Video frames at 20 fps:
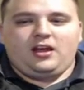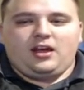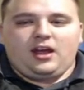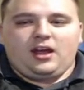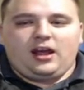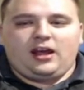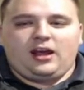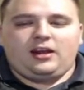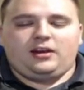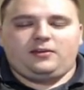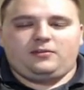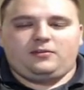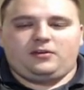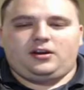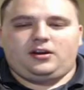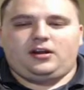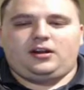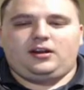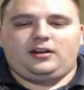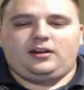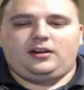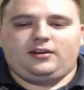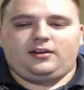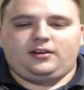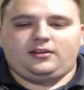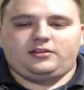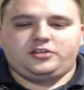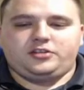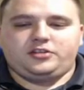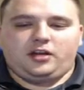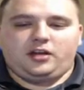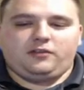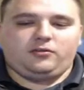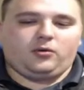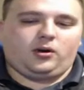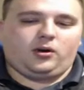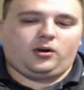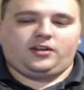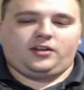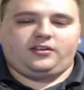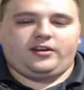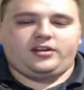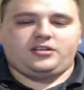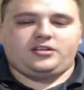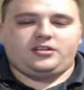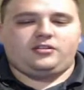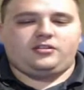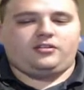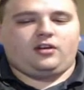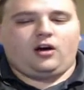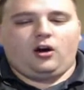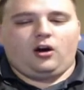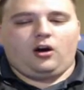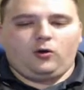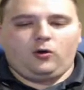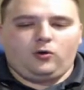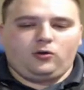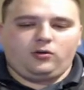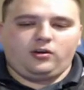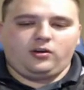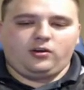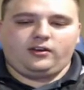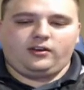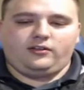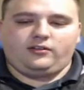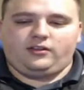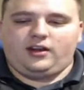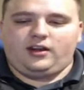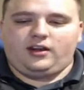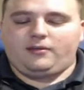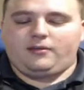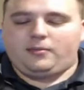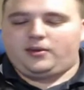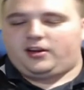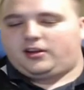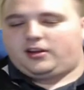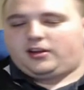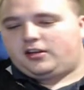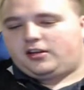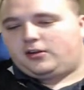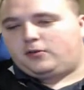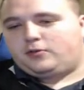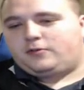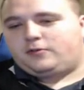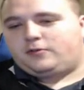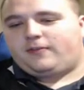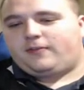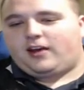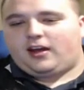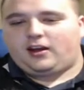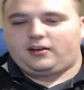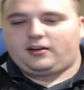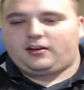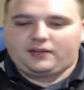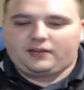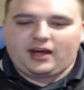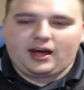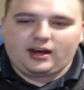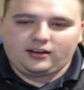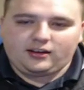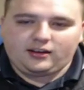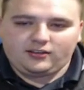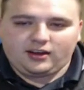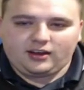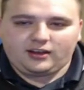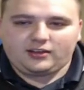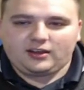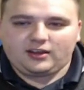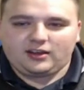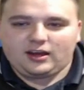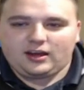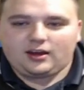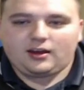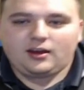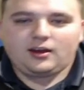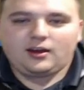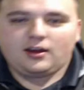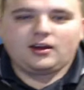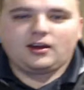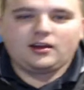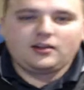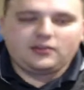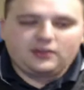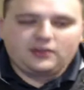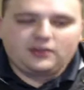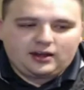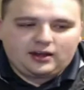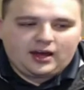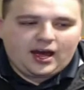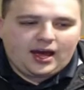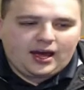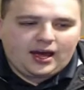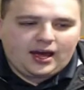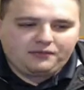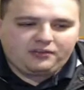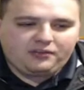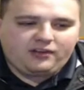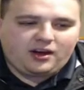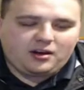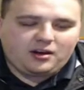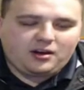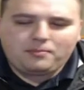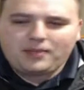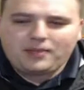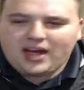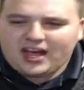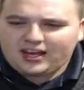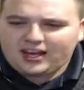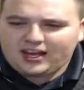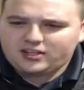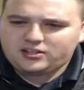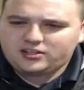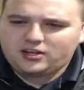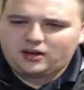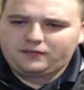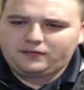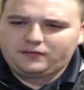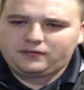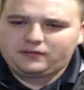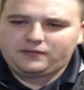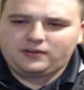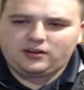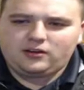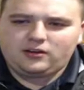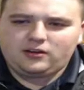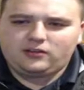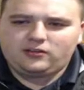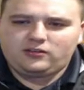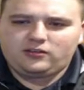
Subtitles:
Andy Reid and the Chiefs organization as a whole has never been a huge fan of guys like that have a lot of baggage off the field.